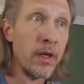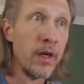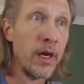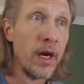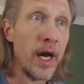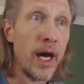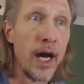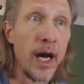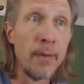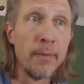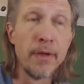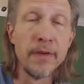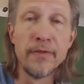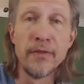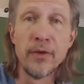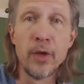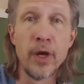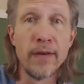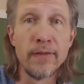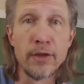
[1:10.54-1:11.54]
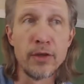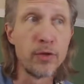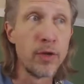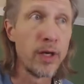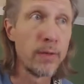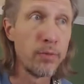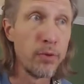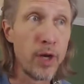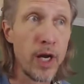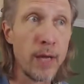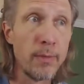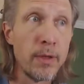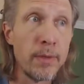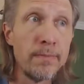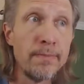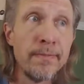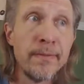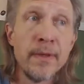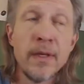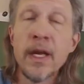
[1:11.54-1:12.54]
If you have a drug
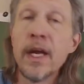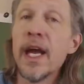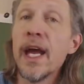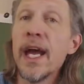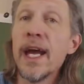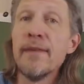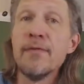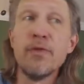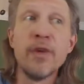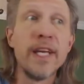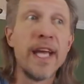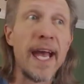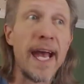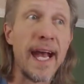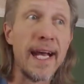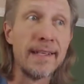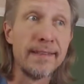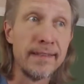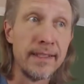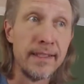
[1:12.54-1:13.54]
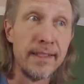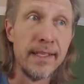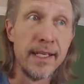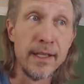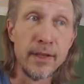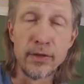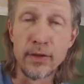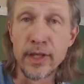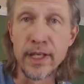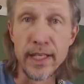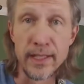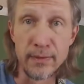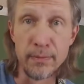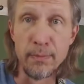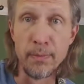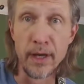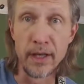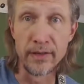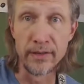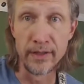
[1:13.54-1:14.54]
problem, every acid dealer gets
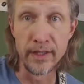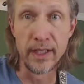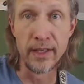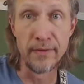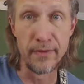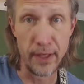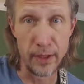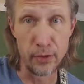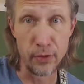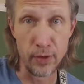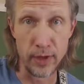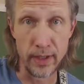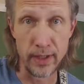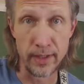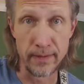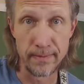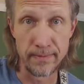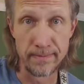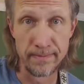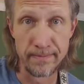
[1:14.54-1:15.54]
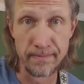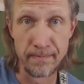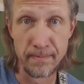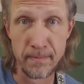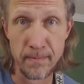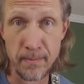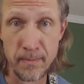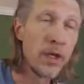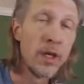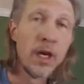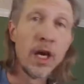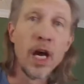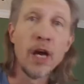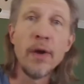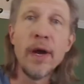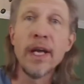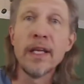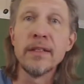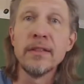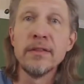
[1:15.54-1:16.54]
busted eventually.
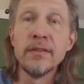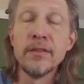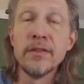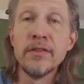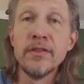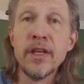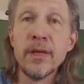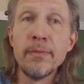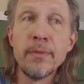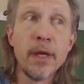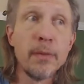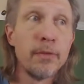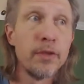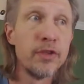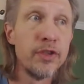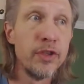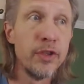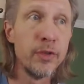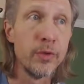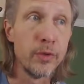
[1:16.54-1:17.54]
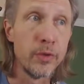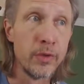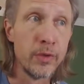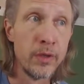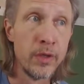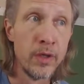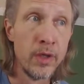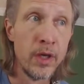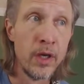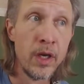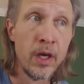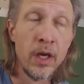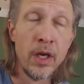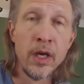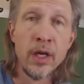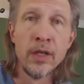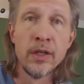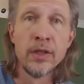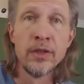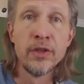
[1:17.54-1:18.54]
Alright, tip number 2.
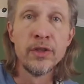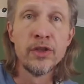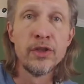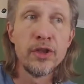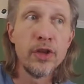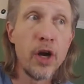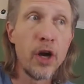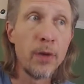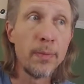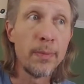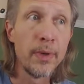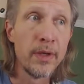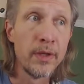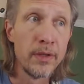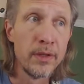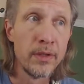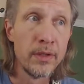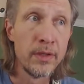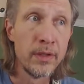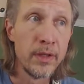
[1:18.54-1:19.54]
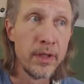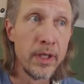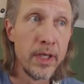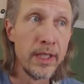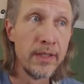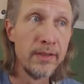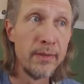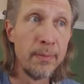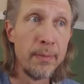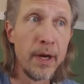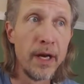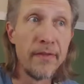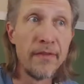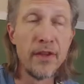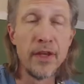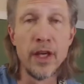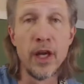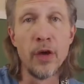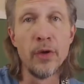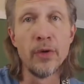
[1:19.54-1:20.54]
Sharp is above the
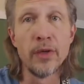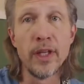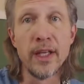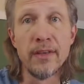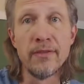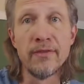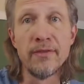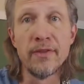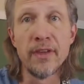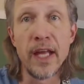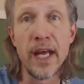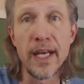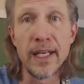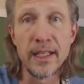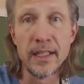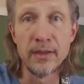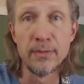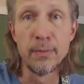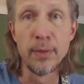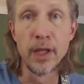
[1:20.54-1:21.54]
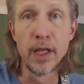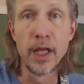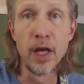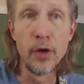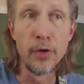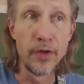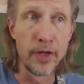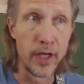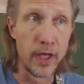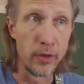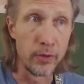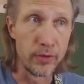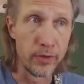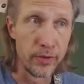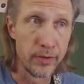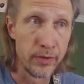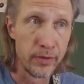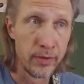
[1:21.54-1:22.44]
note and flat is below the note.